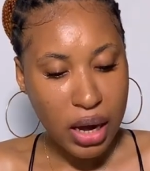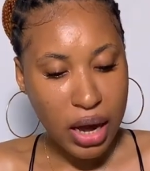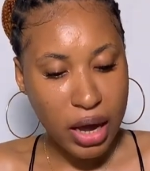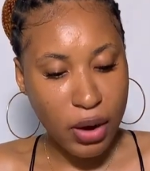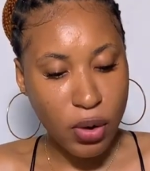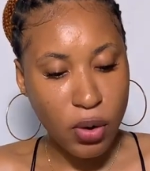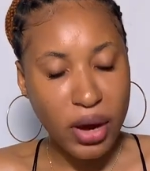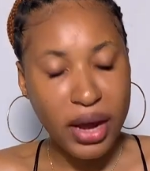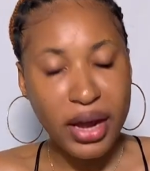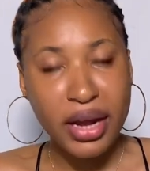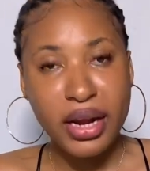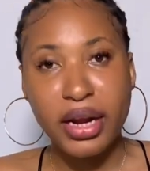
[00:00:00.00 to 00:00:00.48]

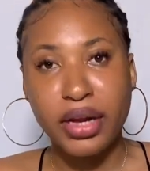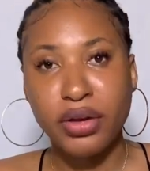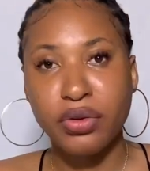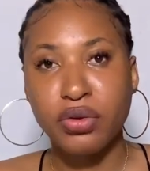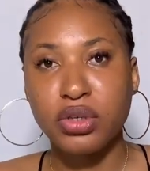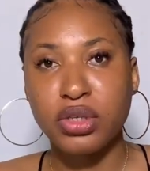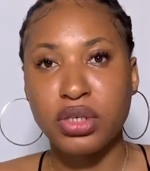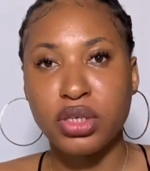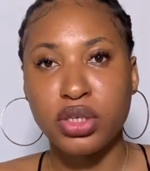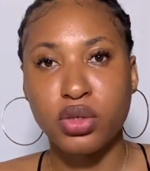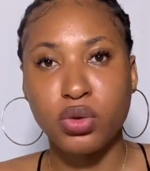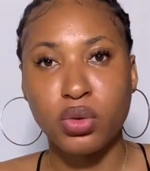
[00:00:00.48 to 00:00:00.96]
I go ahead and
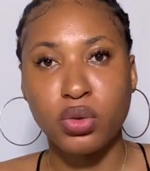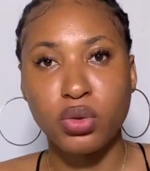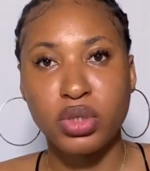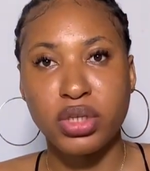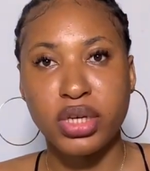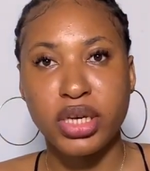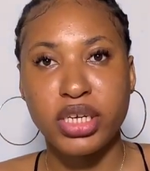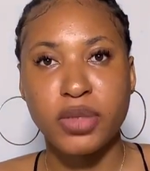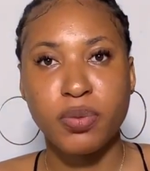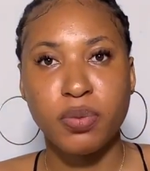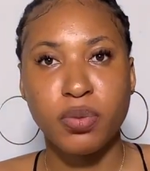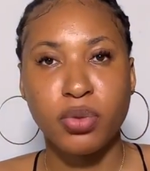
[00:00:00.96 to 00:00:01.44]
use this
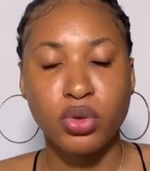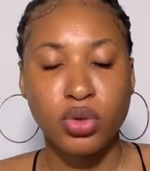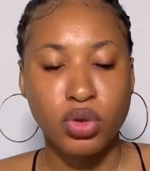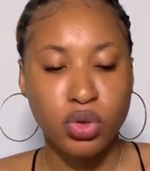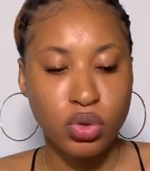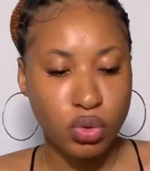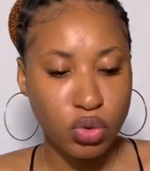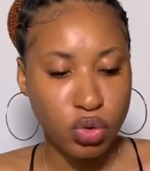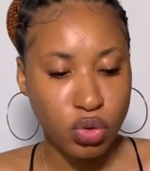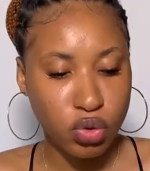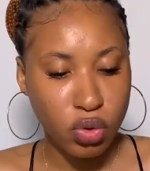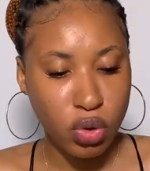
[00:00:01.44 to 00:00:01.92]
konjac
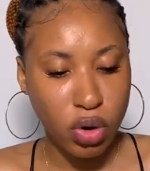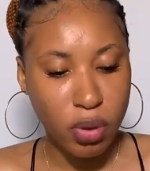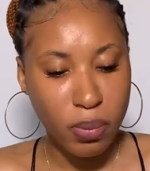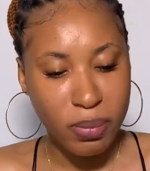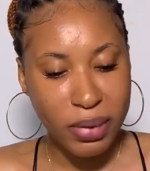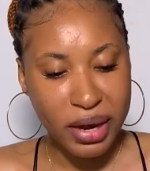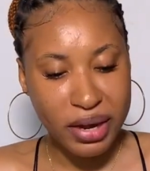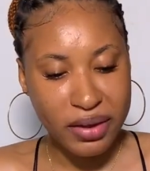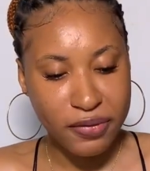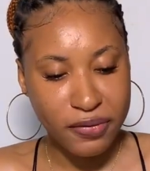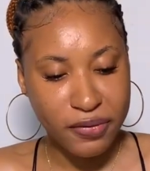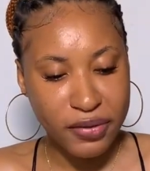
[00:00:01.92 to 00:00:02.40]
sponge to scrub
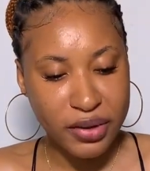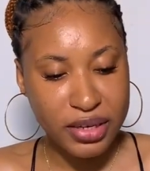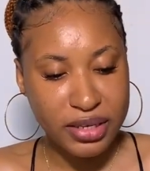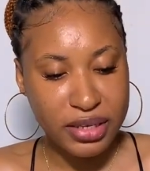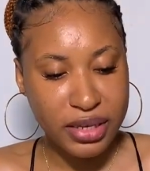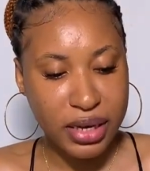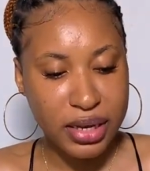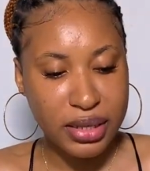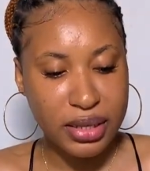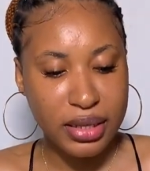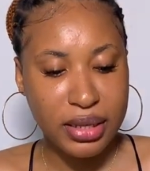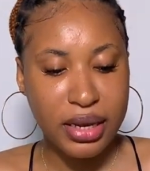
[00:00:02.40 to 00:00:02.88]
my
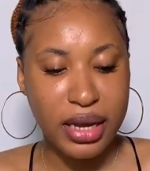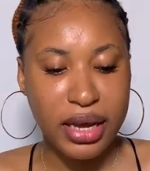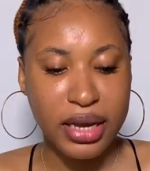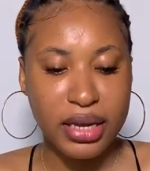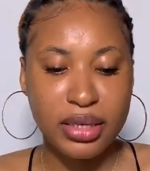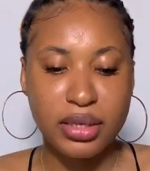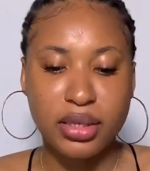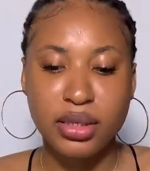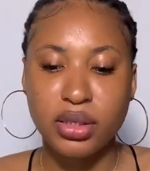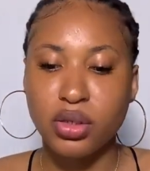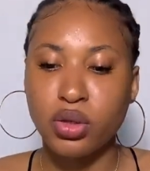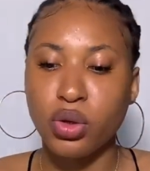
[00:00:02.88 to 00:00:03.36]
face at night.